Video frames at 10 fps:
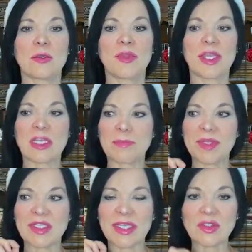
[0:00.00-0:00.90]
that could
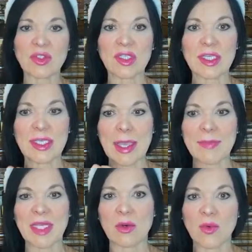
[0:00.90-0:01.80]
potentially
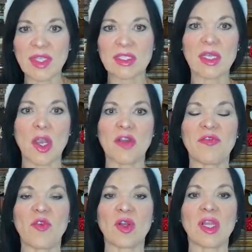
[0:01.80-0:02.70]
get me to rent a car in
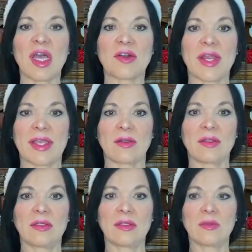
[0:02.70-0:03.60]
Fort
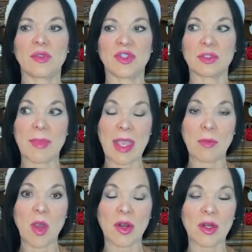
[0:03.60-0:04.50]
Lauderdale, which is mile
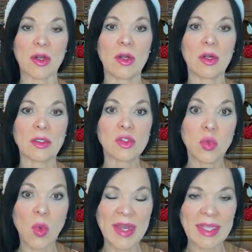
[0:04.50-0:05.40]
marker
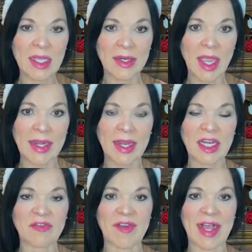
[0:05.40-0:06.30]
20 on
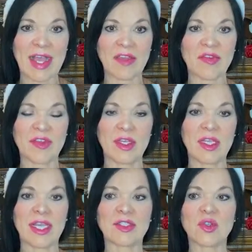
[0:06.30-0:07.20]
I-95,
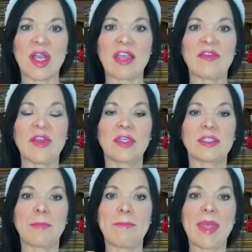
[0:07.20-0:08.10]
and drive
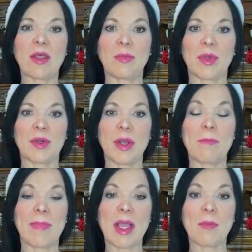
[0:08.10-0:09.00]
to Melbourne,
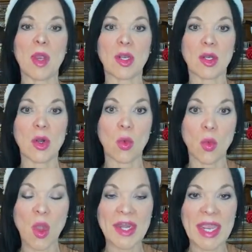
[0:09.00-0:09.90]
mile marker
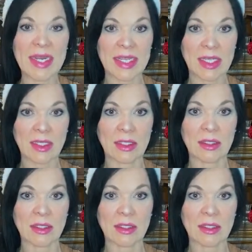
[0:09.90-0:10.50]
180.